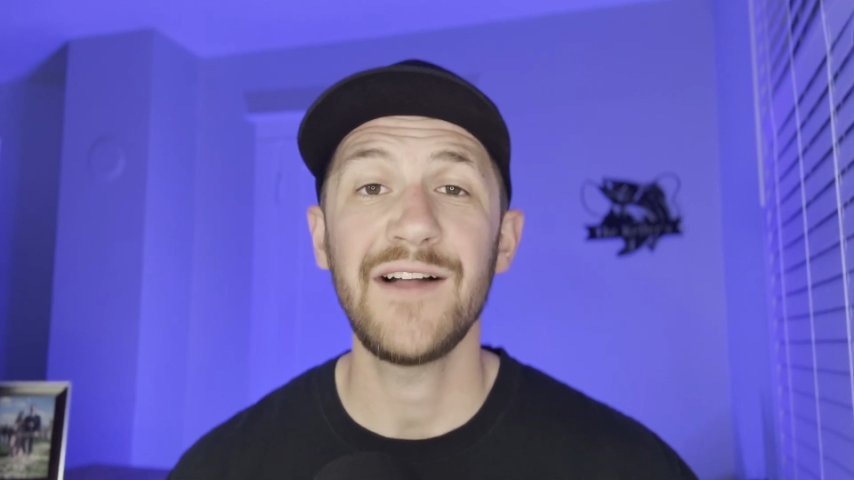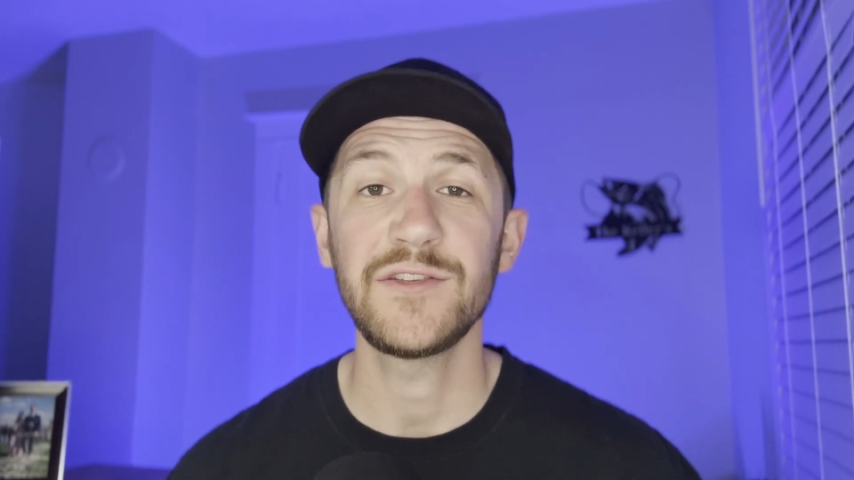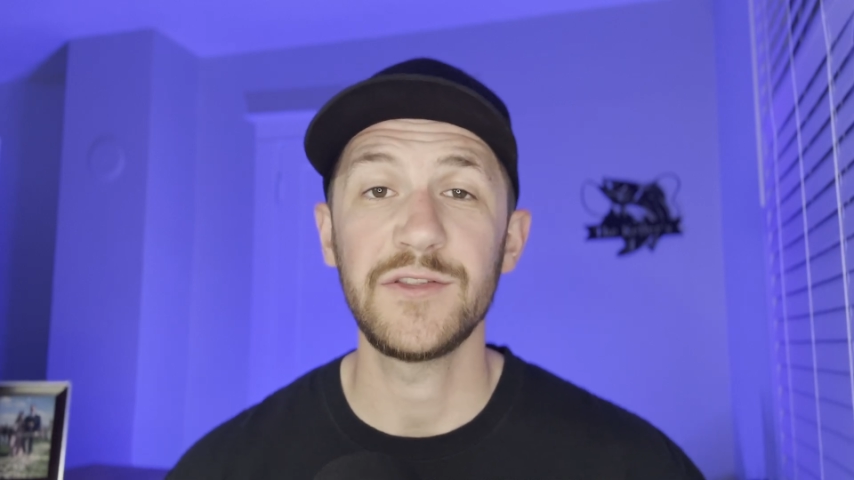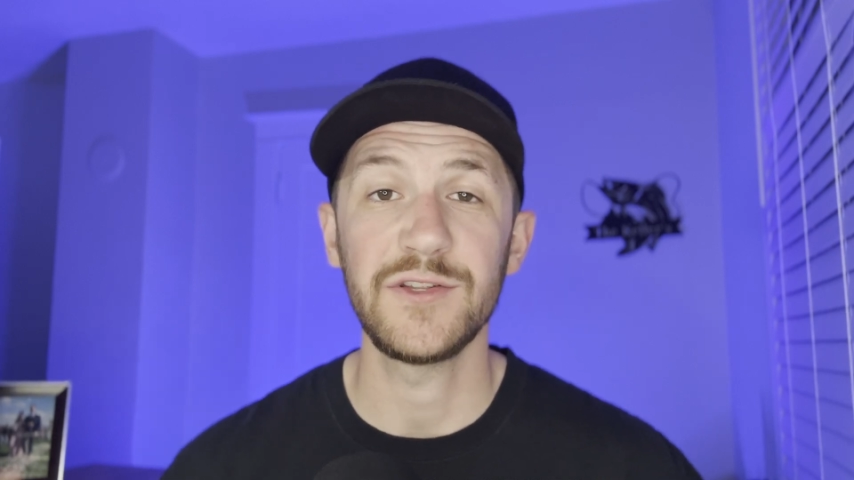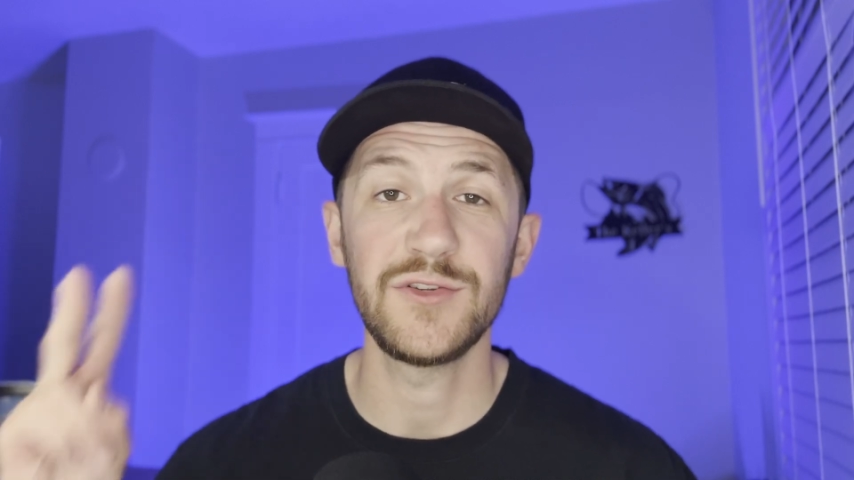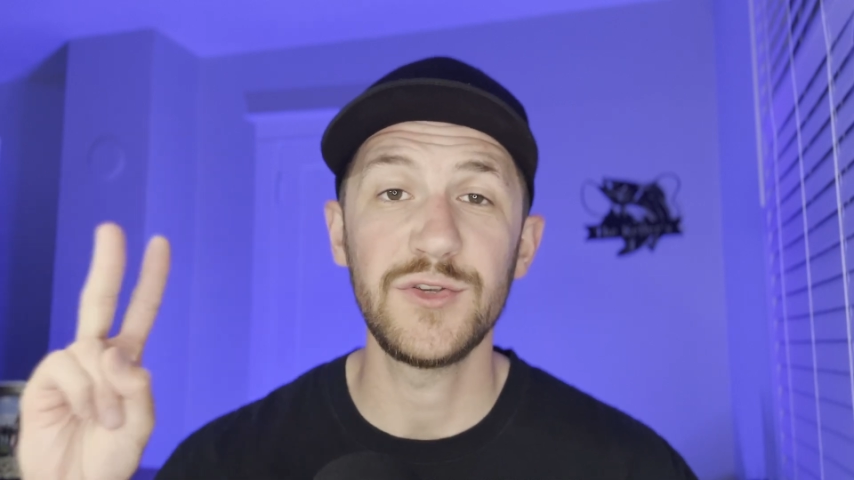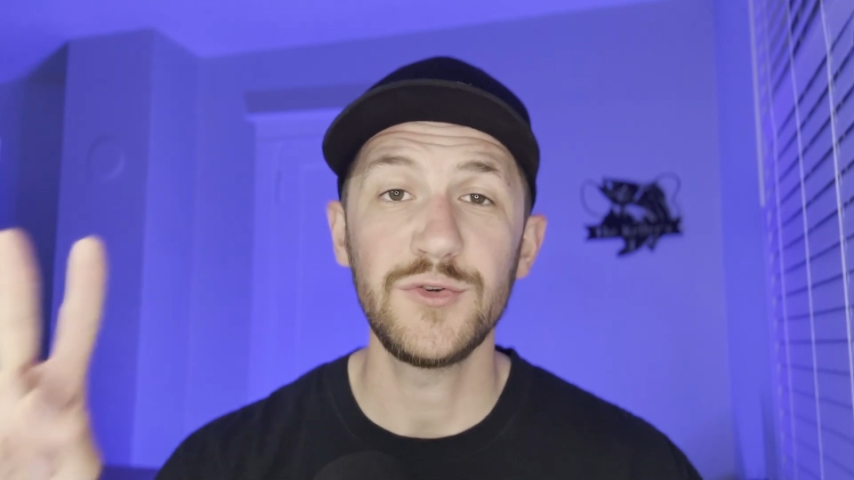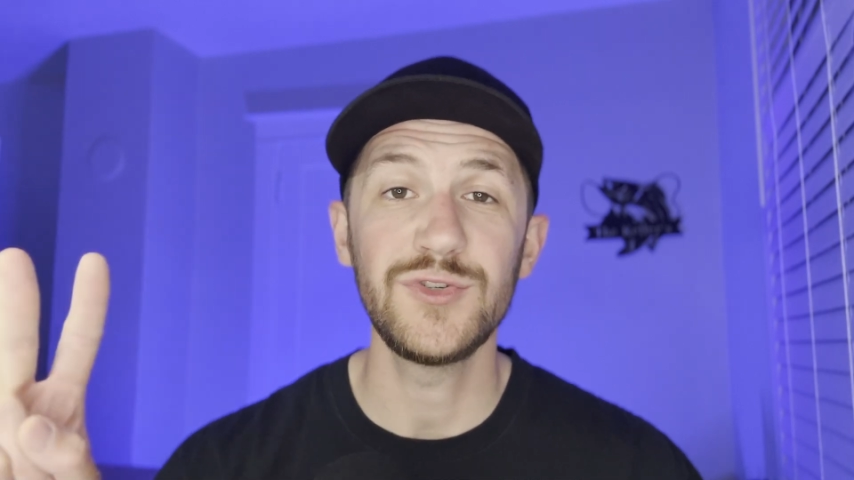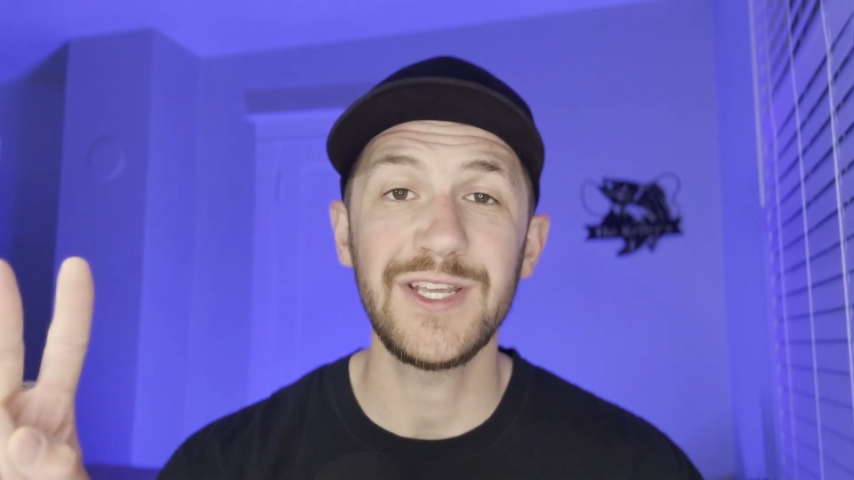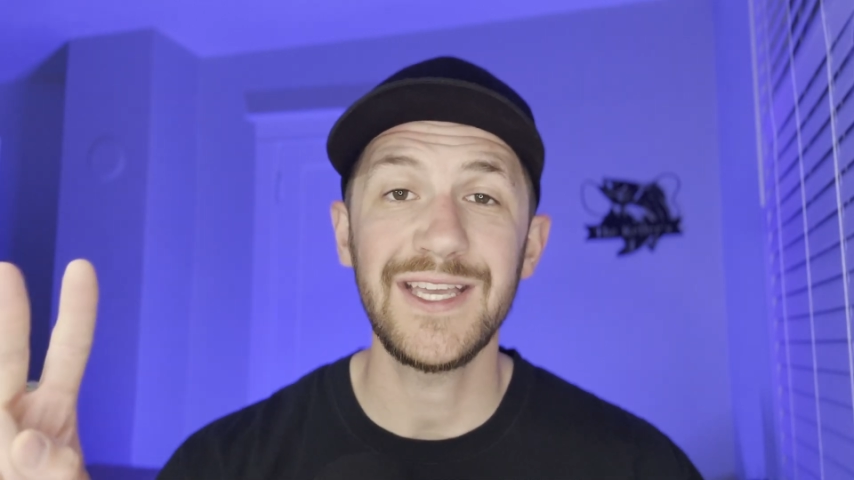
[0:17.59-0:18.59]
to the 2
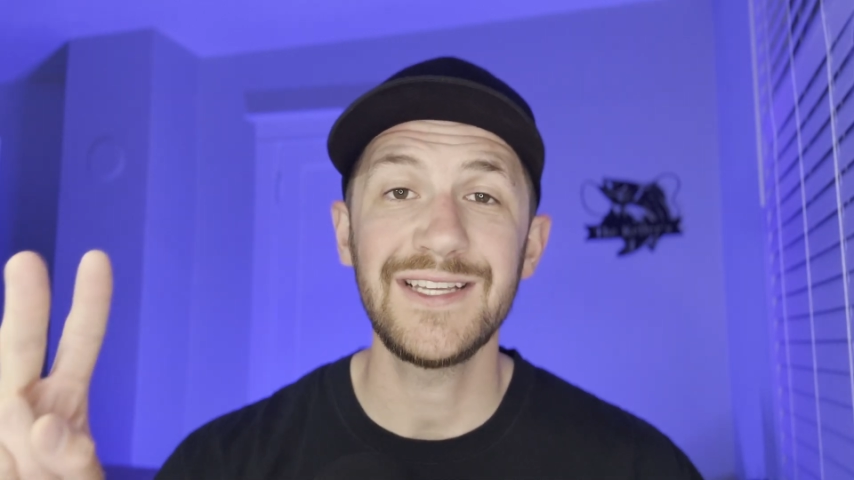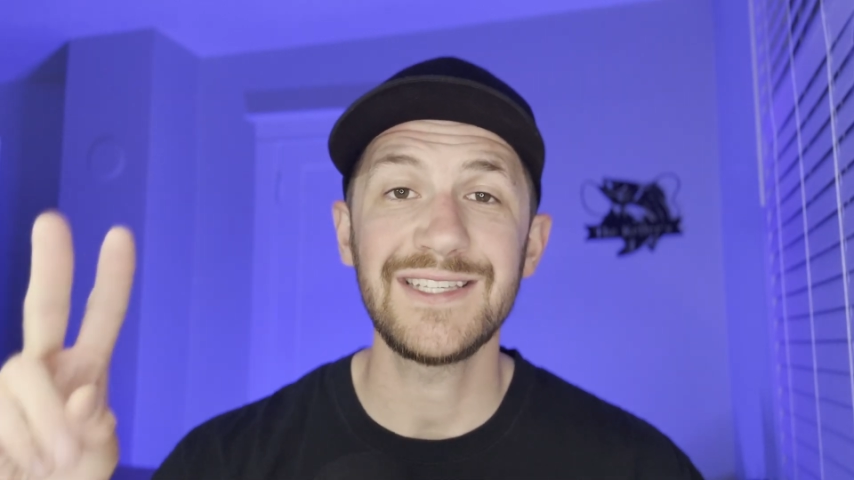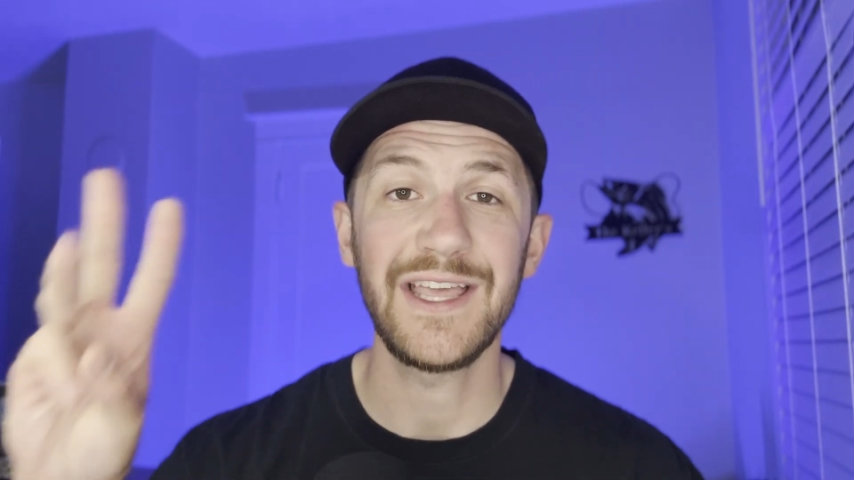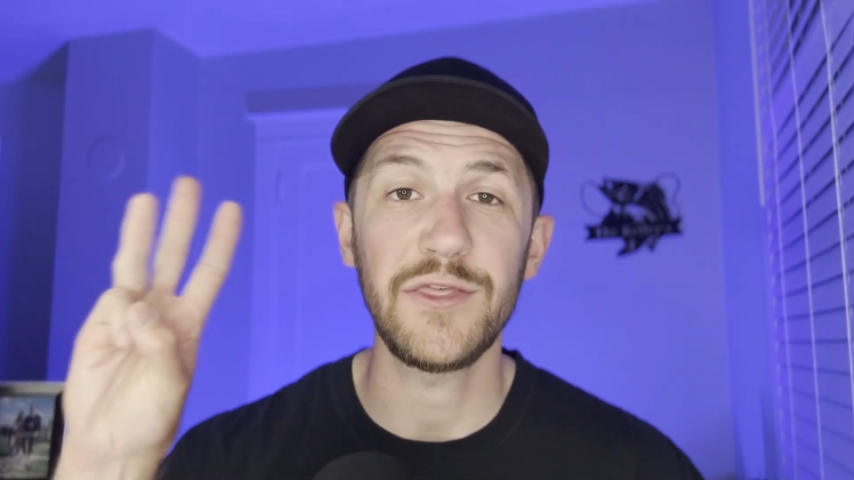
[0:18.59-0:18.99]
jigs and